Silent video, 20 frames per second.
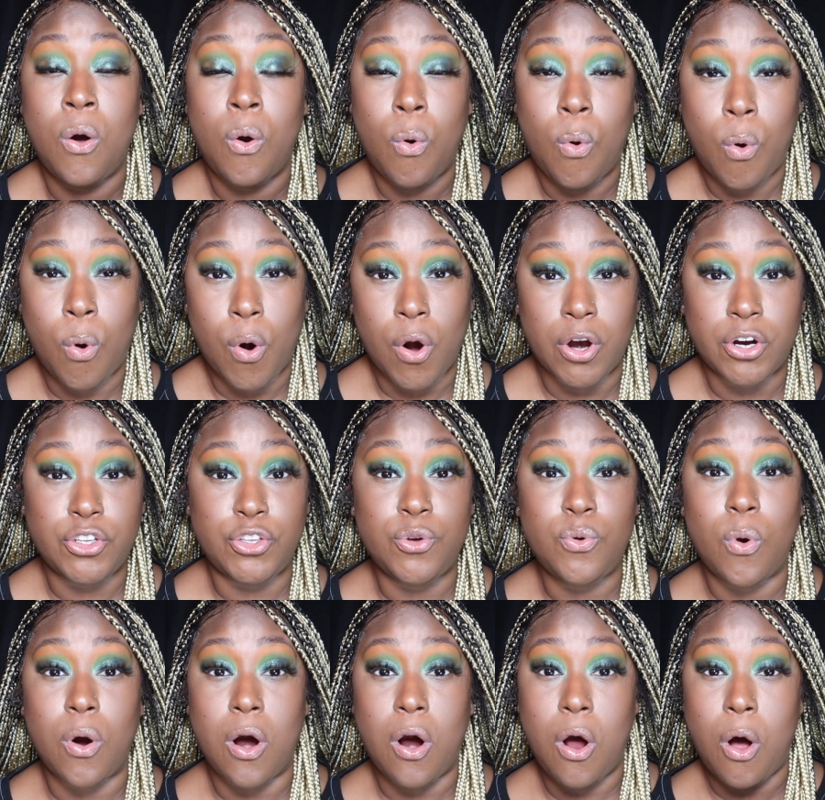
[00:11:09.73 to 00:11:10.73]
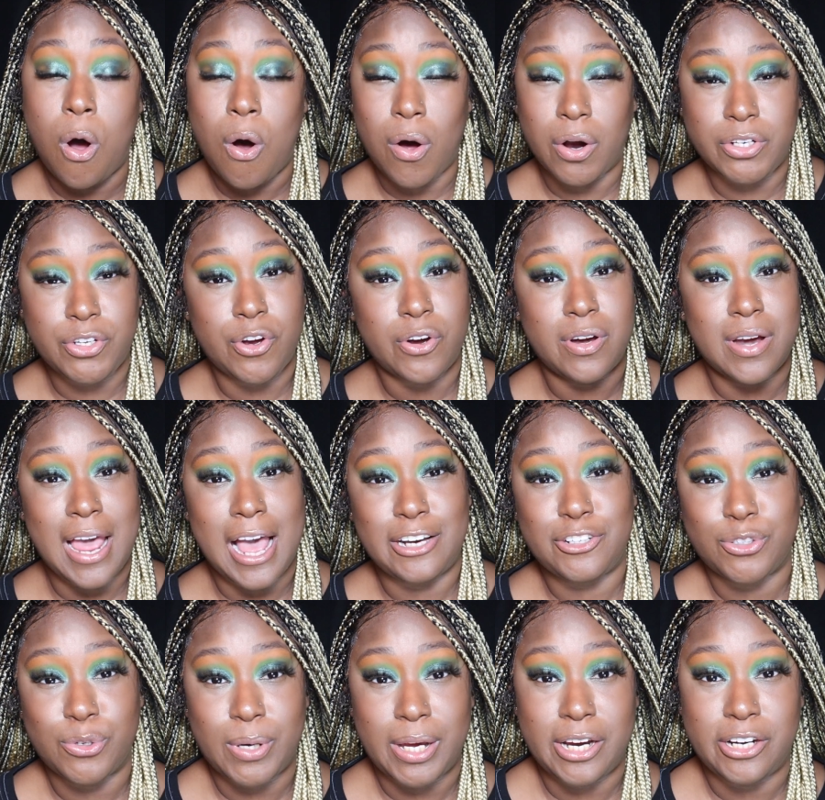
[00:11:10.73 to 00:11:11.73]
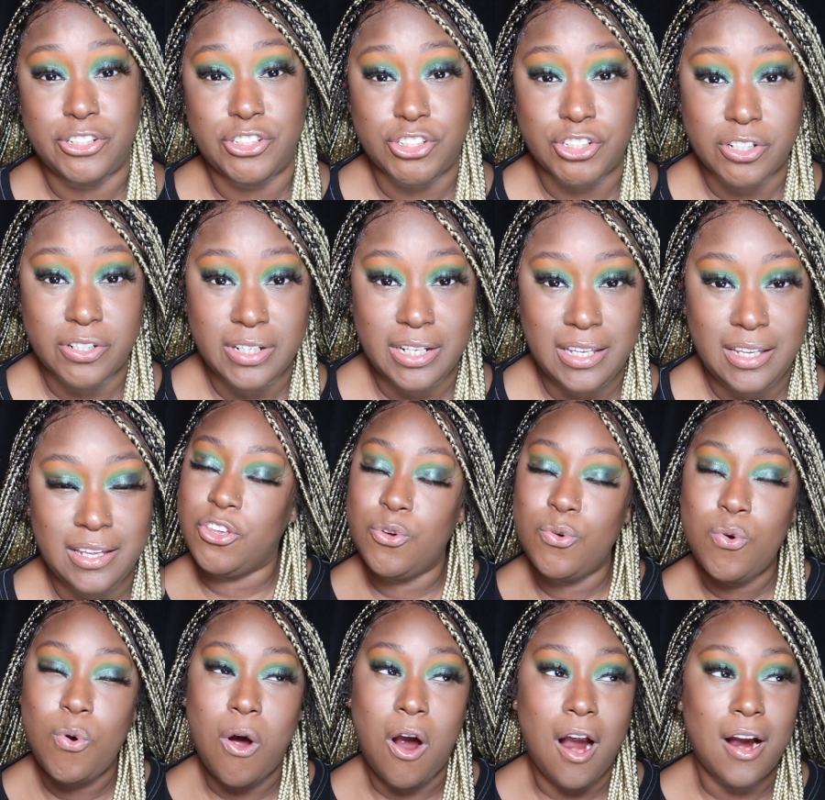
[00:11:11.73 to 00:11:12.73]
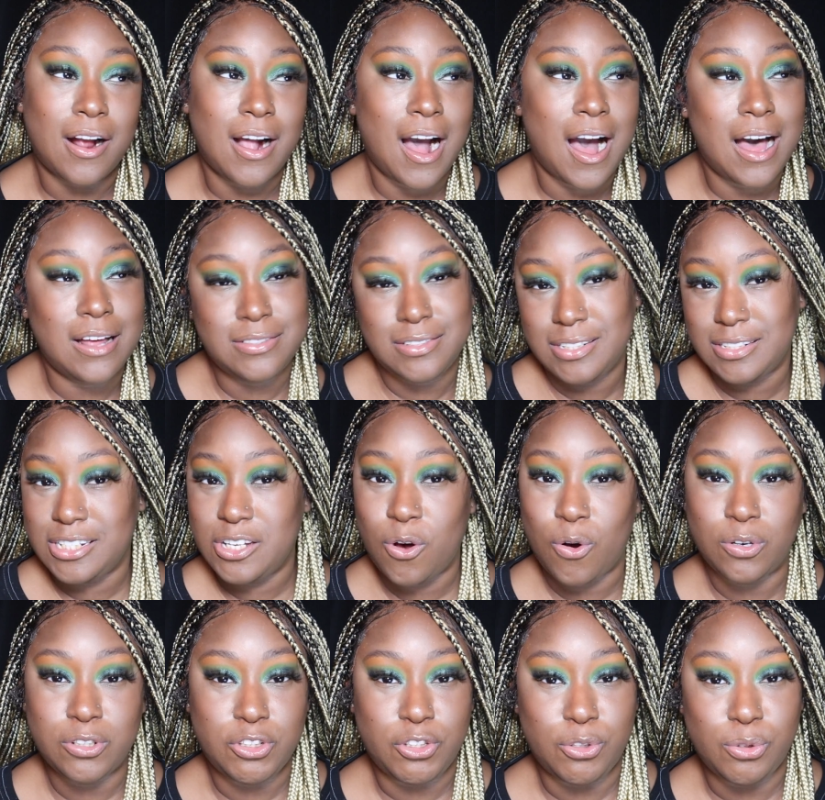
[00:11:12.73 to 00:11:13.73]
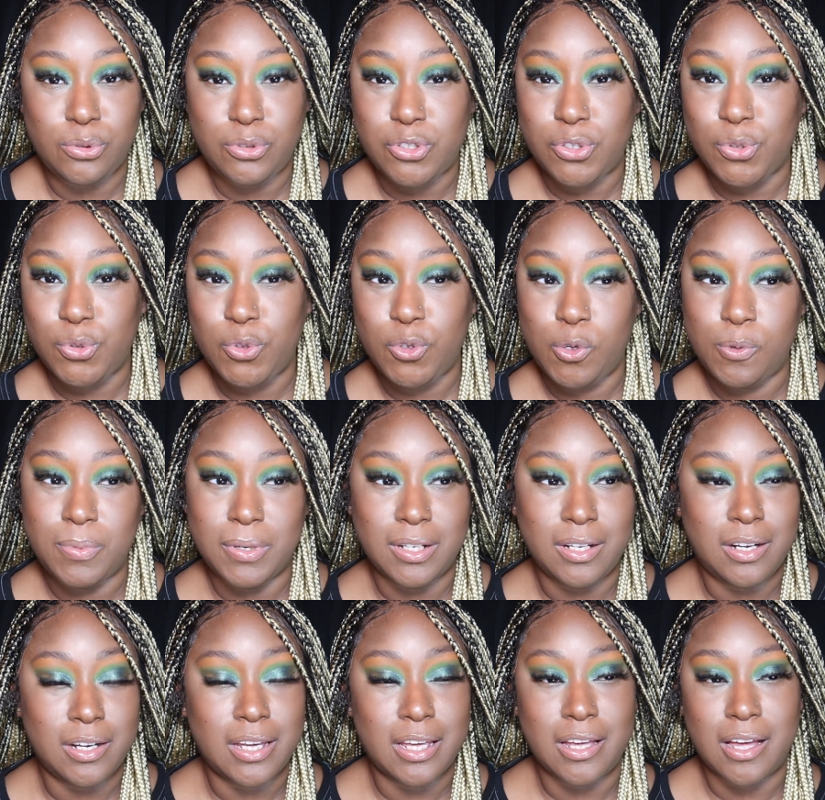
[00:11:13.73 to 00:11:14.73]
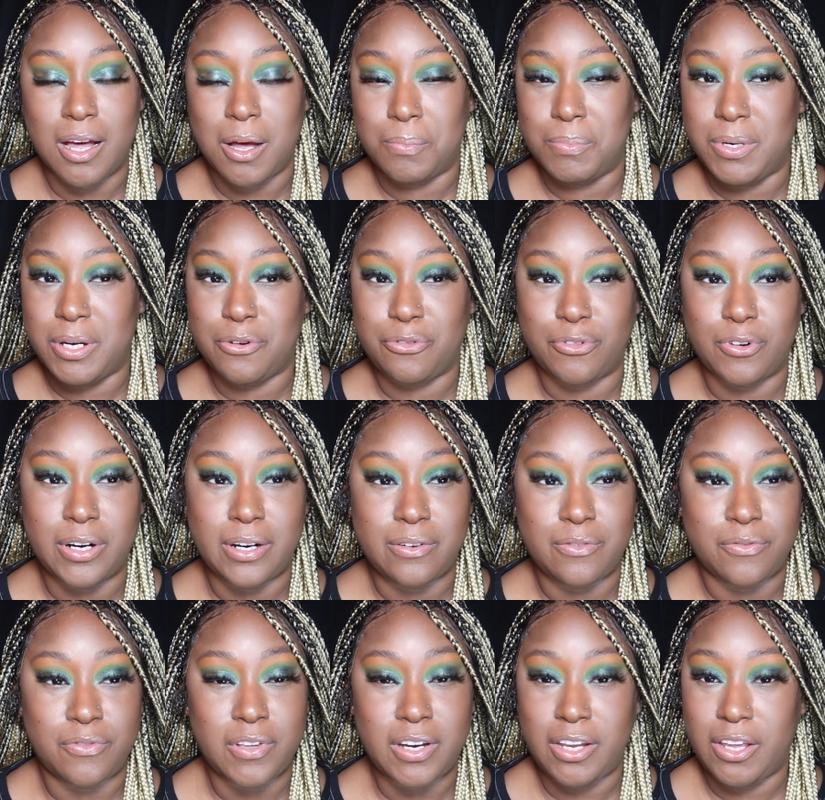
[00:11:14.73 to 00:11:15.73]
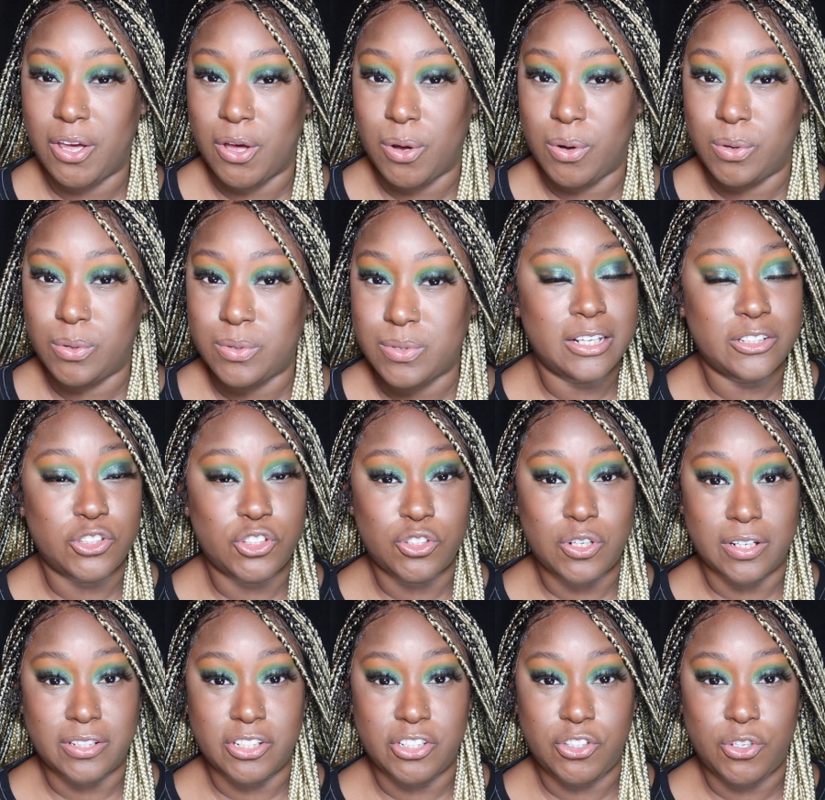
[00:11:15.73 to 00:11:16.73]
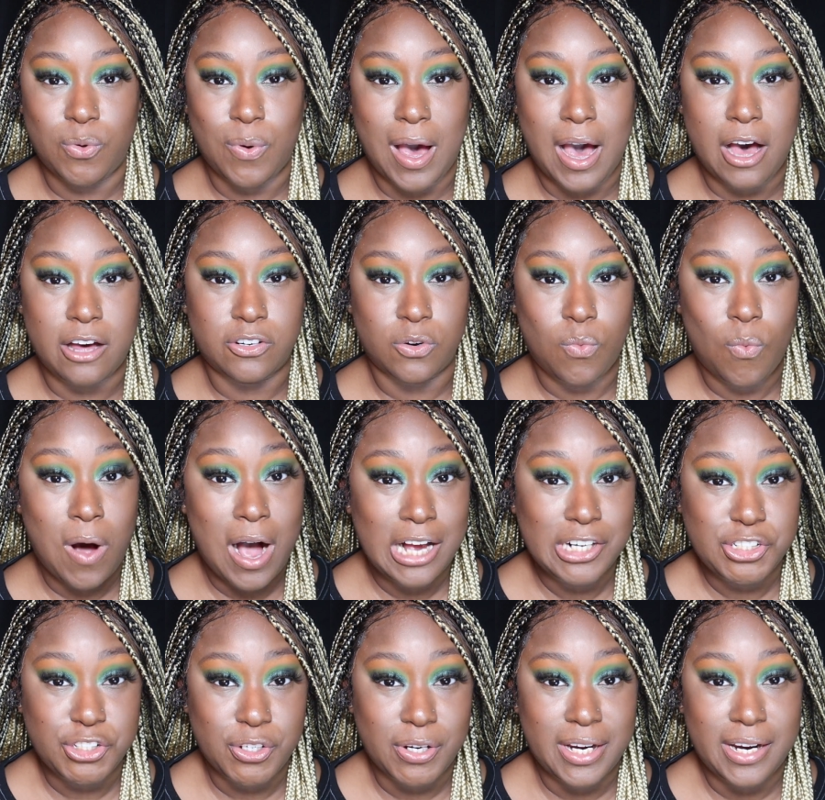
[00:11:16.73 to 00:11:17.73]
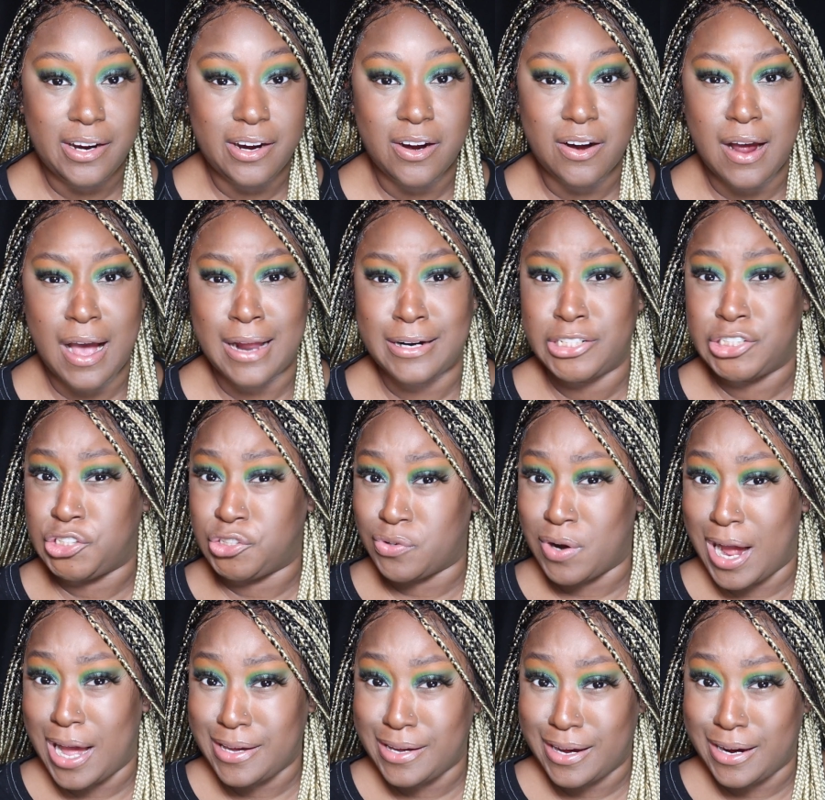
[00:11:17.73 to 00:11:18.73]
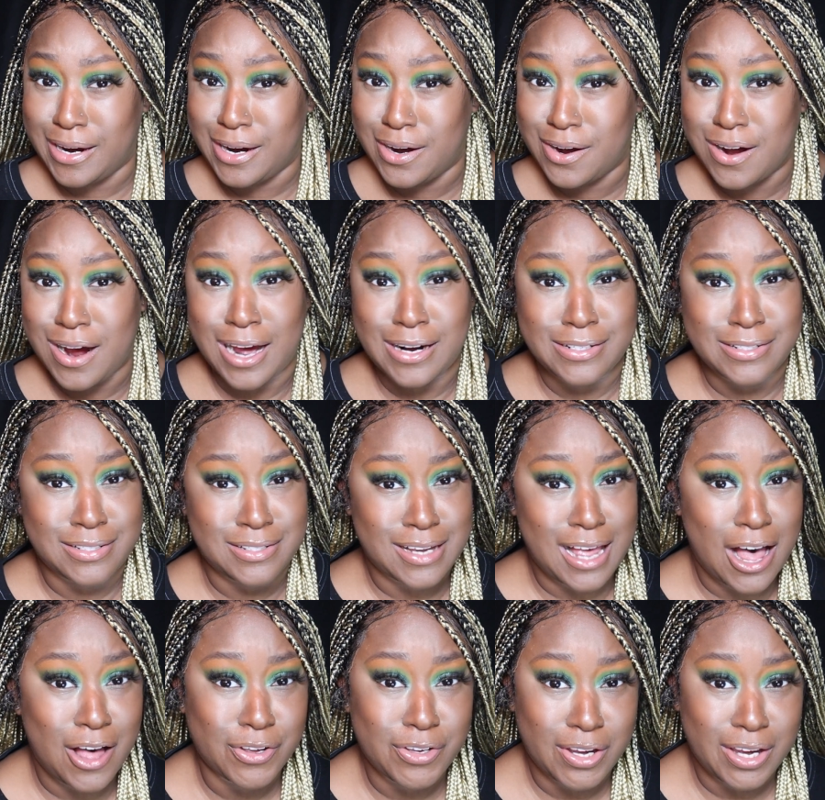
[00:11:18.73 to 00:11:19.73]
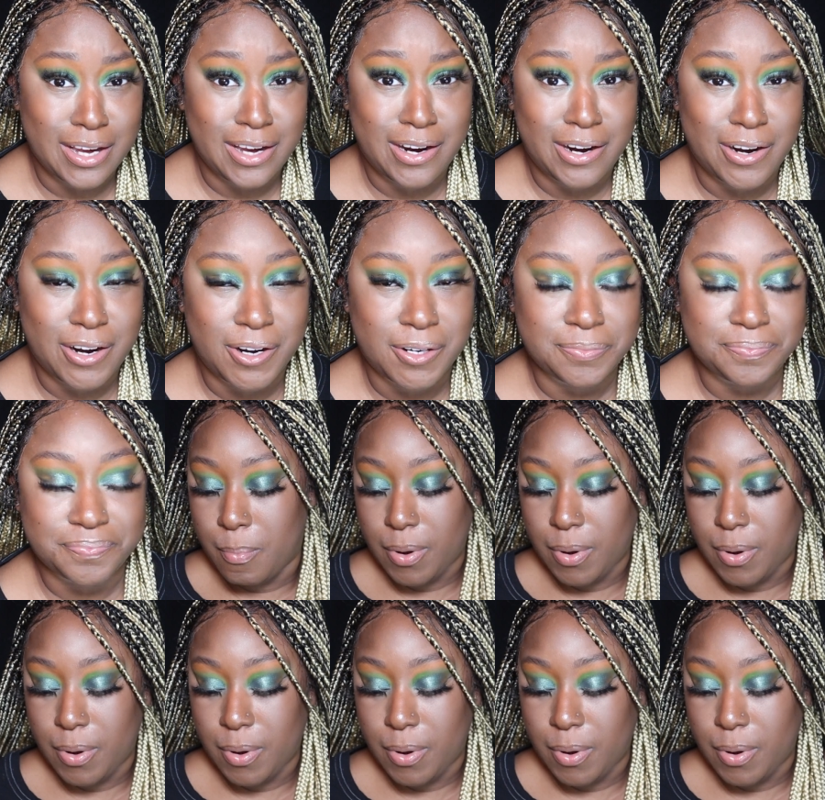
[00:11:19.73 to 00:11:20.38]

or you are on your natural hair journey, you are constantly on YouTube looking up different videos instructing you how to wash your hair, how to dry your hair, how to style your hair.